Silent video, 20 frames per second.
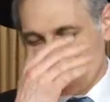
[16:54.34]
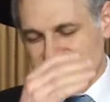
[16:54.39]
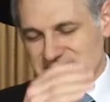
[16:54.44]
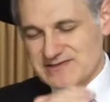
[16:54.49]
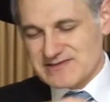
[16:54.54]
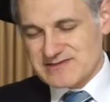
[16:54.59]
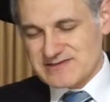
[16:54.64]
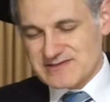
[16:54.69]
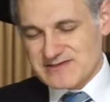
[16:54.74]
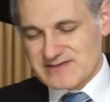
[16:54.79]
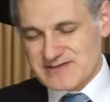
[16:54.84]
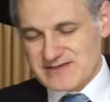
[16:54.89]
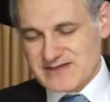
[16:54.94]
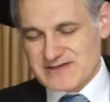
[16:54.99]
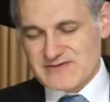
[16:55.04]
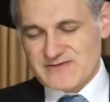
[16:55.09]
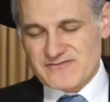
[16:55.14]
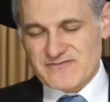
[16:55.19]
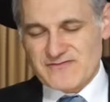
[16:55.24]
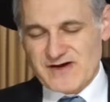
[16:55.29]
he's
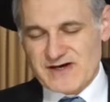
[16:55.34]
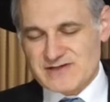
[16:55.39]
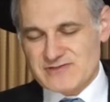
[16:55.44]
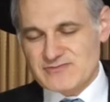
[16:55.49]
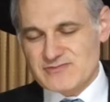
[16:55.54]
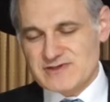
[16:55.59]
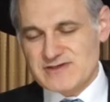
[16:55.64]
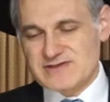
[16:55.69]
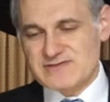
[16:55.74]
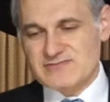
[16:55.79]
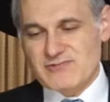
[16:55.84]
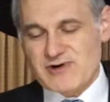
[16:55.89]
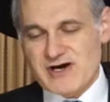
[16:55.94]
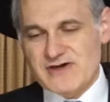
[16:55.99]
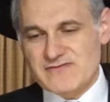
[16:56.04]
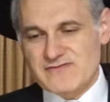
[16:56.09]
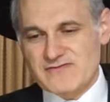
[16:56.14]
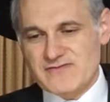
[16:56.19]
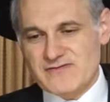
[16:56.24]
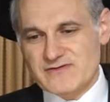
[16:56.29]
in a fight with his
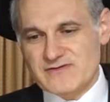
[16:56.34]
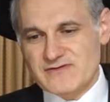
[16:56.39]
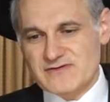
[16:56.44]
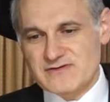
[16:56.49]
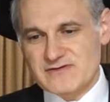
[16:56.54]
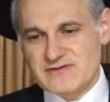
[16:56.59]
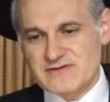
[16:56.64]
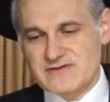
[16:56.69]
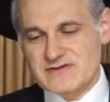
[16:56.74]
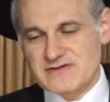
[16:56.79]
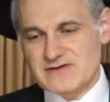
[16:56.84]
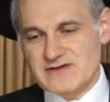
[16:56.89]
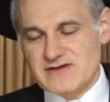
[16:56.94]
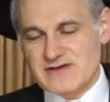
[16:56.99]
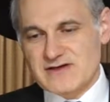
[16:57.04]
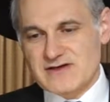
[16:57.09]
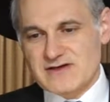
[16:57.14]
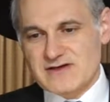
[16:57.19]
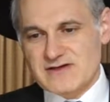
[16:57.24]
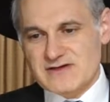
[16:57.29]
wife,
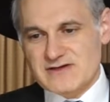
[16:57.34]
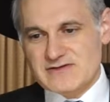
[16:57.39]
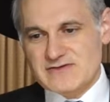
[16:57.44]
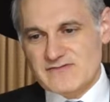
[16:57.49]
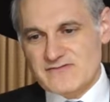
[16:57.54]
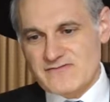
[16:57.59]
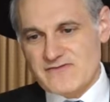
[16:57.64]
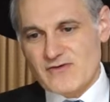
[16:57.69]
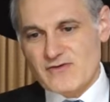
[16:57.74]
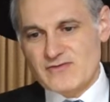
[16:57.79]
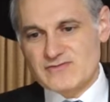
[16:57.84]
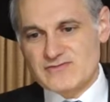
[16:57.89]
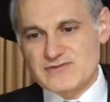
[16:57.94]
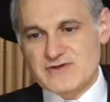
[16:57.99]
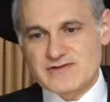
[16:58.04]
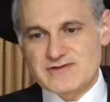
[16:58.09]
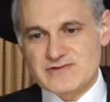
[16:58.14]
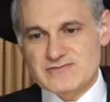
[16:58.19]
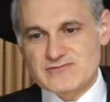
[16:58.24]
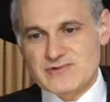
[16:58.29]
the phone
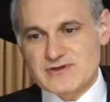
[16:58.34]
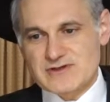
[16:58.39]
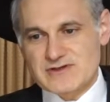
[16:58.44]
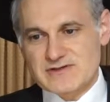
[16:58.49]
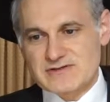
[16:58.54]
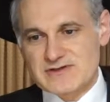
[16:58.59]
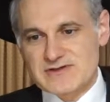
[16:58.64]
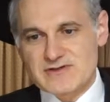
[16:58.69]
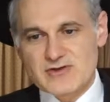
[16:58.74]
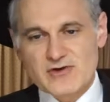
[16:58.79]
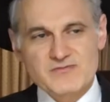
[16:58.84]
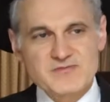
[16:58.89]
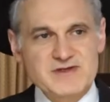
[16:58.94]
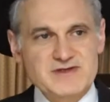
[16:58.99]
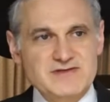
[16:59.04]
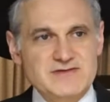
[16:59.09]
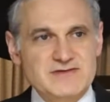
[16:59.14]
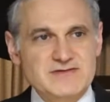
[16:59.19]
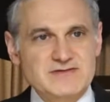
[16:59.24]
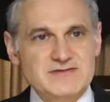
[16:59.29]
doesn't ring. There's no
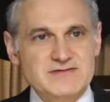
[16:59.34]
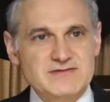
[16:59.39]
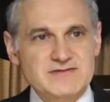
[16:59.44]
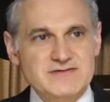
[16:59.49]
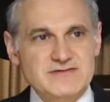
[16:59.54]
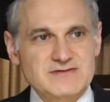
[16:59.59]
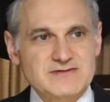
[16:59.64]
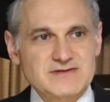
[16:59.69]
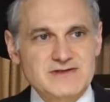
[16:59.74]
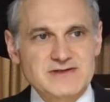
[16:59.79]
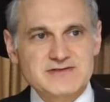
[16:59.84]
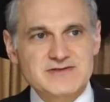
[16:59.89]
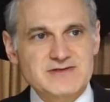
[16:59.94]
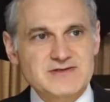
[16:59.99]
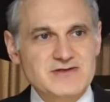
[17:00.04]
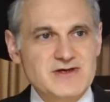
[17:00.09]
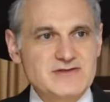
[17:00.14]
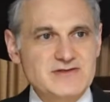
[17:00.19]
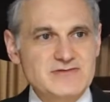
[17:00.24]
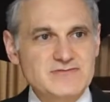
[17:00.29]
business. It just
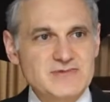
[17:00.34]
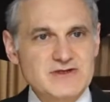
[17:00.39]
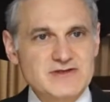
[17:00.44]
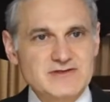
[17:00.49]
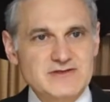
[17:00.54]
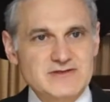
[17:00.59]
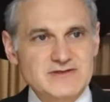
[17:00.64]
doesn't ring.